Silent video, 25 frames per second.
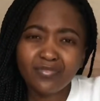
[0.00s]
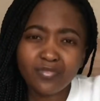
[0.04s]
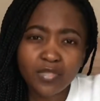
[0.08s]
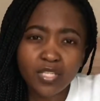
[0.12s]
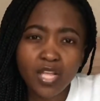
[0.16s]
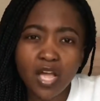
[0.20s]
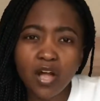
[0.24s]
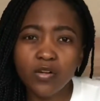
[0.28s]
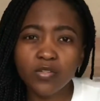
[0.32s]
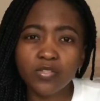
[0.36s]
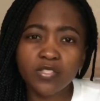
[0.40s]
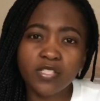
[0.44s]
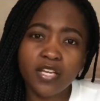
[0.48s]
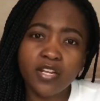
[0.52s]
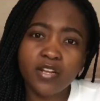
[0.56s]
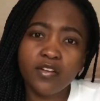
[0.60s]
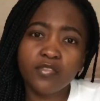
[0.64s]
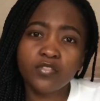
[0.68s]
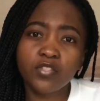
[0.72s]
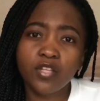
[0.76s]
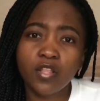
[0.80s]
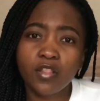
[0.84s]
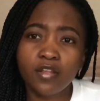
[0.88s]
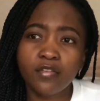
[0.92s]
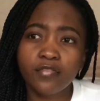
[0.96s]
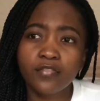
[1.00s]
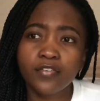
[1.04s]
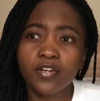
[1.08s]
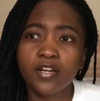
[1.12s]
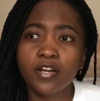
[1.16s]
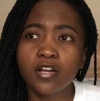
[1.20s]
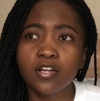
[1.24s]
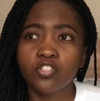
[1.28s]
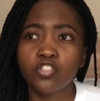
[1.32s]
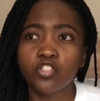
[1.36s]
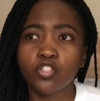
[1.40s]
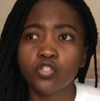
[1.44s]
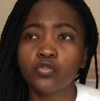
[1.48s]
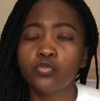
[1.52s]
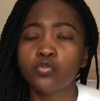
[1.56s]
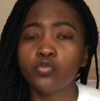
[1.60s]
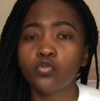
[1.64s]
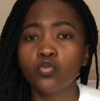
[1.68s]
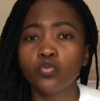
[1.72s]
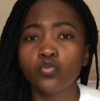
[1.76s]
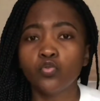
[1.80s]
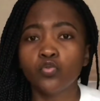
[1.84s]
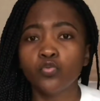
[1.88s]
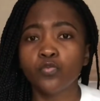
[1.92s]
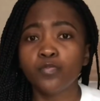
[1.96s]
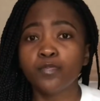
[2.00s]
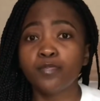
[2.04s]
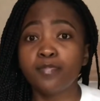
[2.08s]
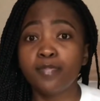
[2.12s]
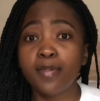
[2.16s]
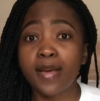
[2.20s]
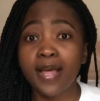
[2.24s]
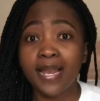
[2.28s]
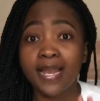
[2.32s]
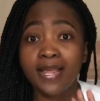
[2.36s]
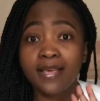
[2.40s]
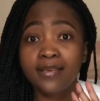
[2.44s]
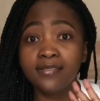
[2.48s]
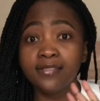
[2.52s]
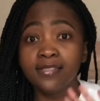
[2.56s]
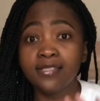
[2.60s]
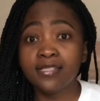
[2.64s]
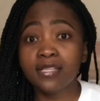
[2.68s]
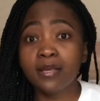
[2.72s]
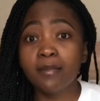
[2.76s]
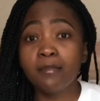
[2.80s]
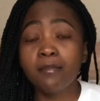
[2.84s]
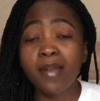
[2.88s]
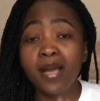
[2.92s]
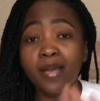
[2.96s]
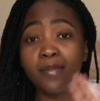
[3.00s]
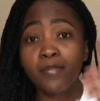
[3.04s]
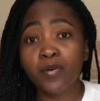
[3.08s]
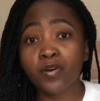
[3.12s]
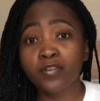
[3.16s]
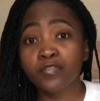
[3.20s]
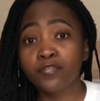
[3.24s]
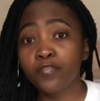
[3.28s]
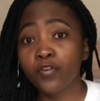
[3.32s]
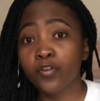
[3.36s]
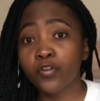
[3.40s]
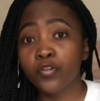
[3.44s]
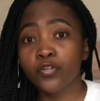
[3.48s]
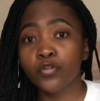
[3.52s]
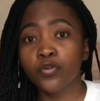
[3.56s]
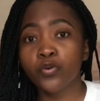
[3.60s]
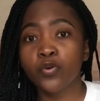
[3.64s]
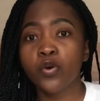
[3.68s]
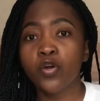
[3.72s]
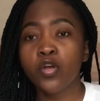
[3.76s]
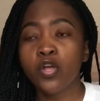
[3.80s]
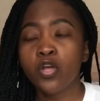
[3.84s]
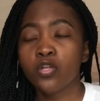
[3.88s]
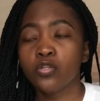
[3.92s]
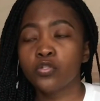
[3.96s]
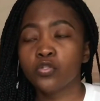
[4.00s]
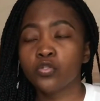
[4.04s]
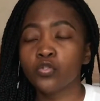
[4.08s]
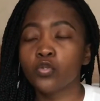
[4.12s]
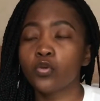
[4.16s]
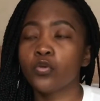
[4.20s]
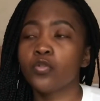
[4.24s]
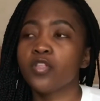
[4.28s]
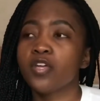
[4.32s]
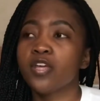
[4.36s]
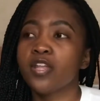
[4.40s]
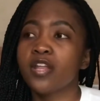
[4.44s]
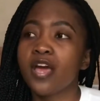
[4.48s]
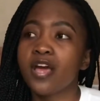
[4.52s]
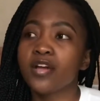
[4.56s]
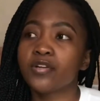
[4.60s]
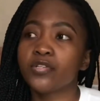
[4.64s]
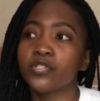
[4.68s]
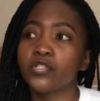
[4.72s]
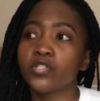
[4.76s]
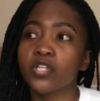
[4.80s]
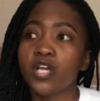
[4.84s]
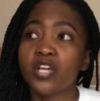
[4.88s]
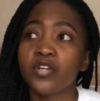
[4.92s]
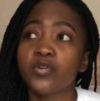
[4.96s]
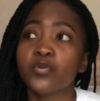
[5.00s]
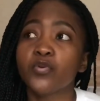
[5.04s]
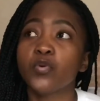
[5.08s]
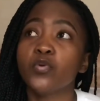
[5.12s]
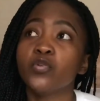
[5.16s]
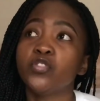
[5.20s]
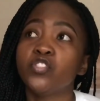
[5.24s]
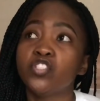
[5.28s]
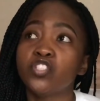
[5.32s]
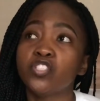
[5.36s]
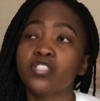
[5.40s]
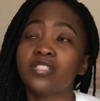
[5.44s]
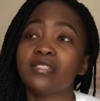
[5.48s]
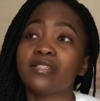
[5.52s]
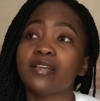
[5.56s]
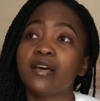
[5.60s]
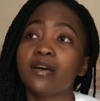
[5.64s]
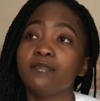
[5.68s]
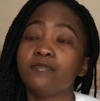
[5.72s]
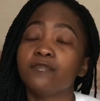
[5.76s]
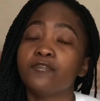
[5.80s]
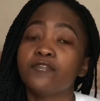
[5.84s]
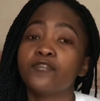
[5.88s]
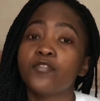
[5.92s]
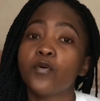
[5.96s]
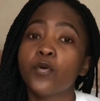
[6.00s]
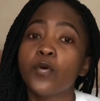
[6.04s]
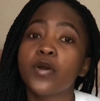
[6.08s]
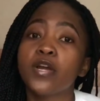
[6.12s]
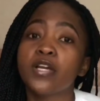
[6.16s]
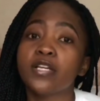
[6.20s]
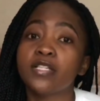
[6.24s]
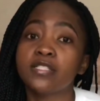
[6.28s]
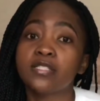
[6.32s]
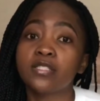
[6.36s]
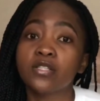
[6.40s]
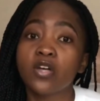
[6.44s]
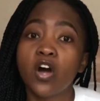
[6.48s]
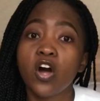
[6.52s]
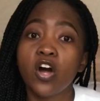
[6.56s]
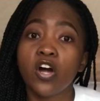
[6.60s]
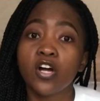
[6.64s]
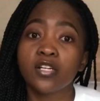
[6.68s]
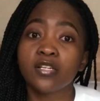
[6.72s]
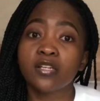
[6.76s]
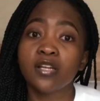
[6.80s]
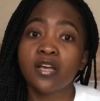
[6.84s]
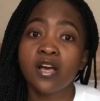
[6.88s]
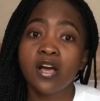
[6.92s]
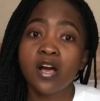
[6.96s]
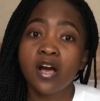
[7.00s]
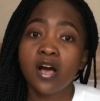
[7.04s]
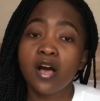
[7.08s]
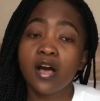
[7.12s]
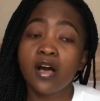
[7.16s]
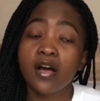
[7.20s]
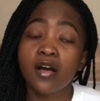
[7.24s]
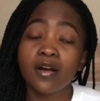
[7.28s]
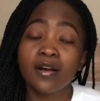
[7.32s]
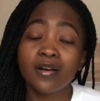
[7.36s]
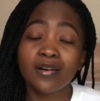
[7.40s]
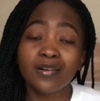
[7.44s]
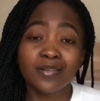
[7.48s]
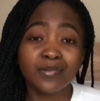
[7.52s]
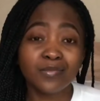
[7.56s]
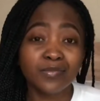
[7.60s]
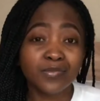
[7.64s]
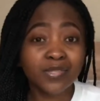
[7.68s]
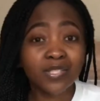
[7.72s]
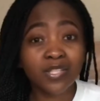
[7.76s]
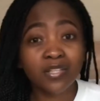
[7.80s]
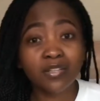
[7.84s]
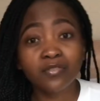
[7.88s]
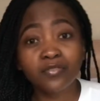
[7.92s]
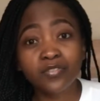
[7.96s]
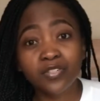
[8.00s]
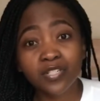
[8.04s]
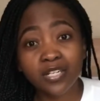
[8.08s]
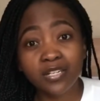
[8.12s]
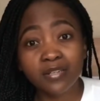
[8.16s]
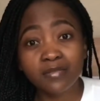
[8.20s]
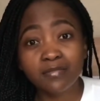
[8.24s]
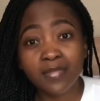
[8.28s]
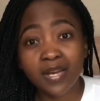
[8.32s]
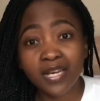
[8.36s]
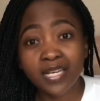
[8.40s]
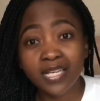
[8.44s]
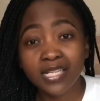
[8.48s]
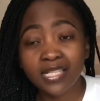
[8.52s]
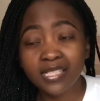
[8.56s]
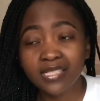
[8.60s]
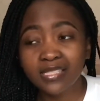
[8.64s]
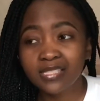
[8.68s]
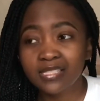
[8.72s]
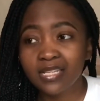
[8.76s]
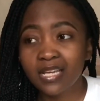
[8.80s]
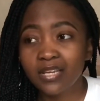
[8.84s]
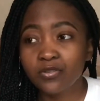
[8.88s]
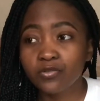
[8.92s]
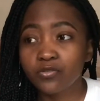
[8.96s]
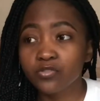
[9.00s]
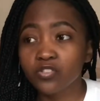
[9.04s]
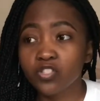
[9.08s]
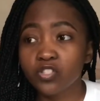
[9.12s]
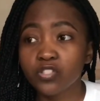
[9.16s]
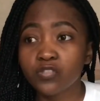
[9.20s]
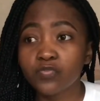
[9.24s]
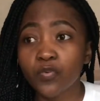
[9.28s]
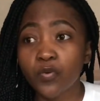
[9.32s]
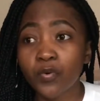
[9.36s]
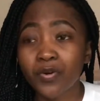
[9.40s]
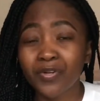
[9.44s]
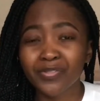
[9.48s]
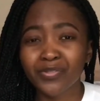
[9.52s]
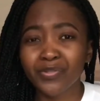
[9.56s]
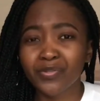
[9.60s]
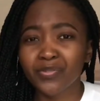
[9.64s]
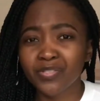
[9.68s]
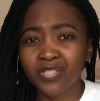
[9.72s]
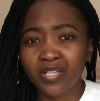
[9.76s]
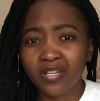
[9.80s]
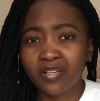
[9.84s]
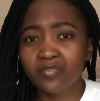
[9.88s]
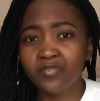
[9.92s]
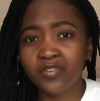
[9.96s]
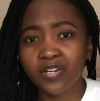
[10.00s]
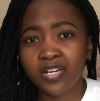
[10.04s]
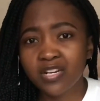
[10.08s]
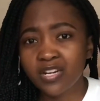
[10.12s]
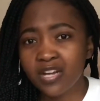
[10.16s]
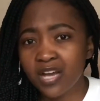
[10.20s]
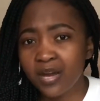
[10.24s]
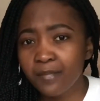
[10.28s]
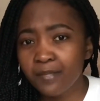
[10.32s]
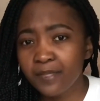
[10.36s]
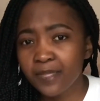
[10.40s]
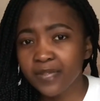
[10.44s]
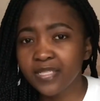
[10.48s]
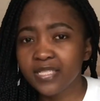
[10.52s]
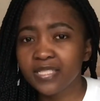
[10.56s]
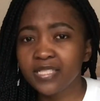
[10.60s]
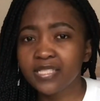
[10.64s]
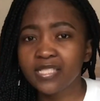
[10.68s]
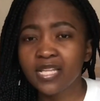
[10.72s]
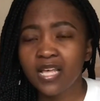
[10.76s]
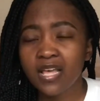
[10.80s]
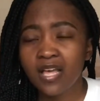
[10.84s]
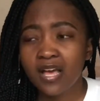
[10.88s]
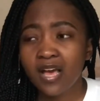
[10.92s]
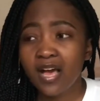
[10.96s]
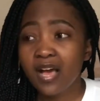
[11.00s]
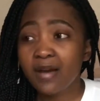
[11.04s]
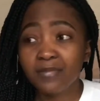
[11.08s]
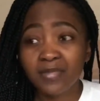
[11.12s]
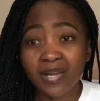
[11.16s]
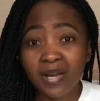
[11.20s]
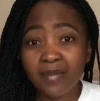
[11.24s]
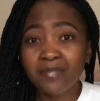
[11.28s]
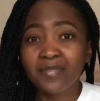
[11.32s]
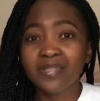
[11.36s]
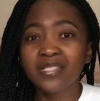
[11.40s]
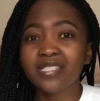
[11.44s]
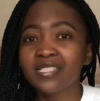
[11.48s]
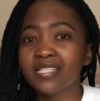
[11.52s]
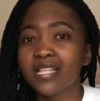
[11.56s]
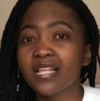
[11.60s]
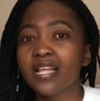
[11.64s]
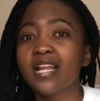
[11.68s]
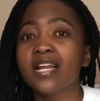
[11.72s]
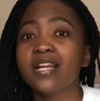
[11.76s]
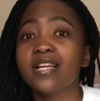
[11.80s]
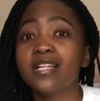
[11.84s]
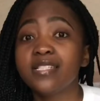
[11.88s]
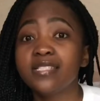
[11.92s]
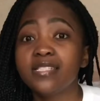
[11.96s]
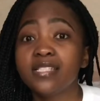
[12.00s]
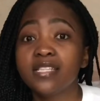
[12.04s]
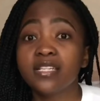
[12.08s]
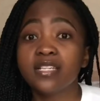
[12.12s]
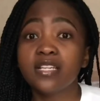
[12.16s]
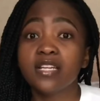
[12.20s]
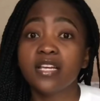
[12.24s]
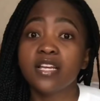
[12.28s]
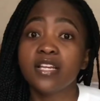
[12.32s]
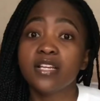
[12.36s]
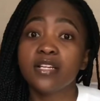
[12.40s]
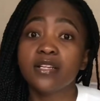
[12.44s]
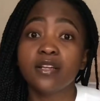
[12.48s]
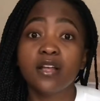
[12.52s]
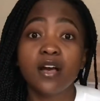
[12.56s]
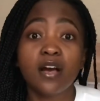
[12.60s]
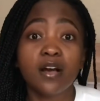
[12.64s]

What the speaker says: outside of South Africa, just to balance my portfolio, so that I don't just focus on South African markets. I don't just focus on South African companies that are listed in